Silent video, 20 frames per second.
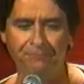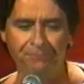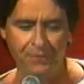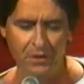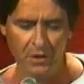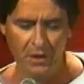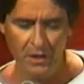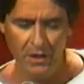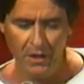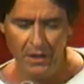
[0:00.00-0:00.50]

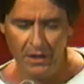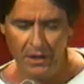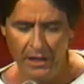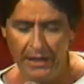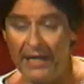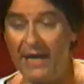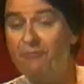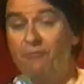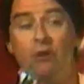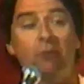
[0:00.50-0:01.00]

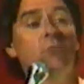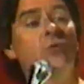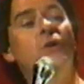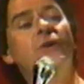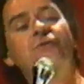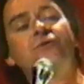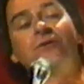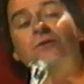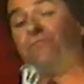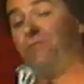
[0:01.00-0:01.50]
and they have an
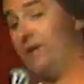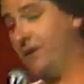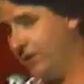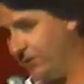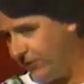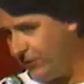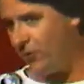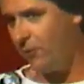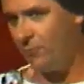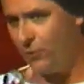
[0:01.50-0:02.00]
emergency feed.
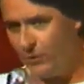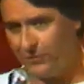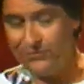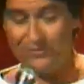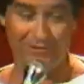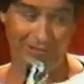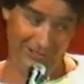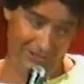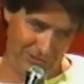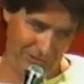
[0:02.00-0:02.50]
There's no
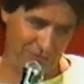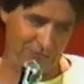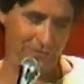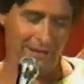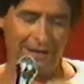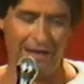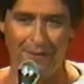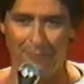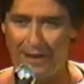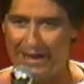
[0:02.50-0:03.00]
emergency. This shit's
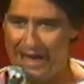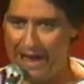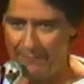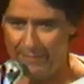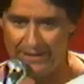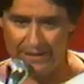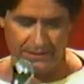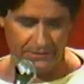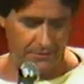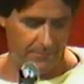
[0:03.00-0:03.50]
run down my arm.
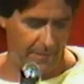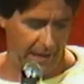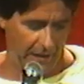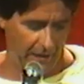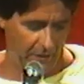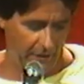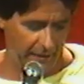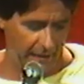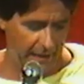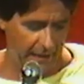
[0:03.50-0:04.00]
It doesn't
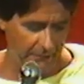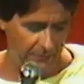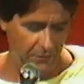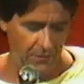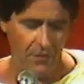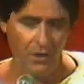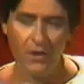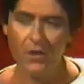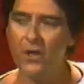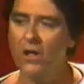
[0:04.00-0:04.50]
matter, okay?
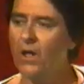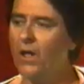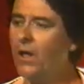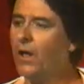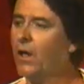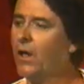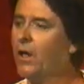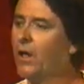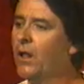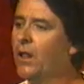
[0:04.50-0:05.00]

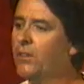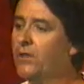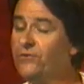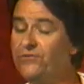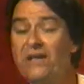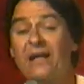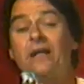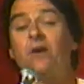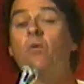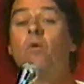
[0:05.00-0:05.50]
The
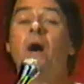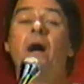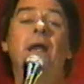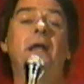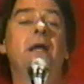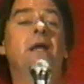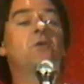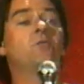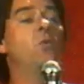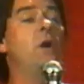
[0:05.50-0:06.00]
second one
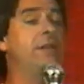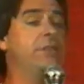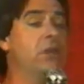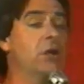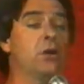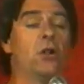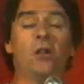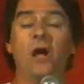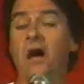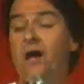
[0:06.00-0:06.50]
is what? The
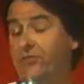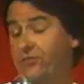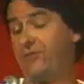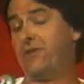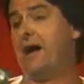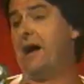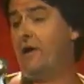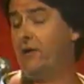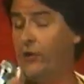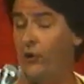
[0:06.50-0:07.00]
cloth
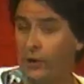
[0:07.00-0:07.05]
towel.